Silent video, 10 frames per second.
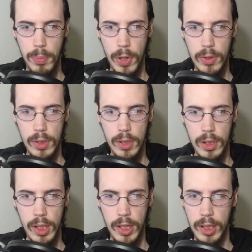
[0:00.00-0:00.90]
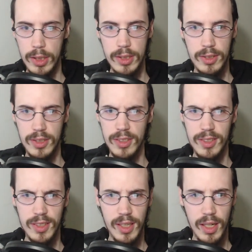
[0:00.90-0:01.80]
Better than nothing, I guess. Uh,
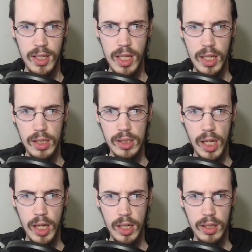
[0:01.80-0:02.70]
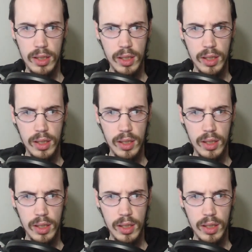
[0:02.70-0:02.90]
King, Diane.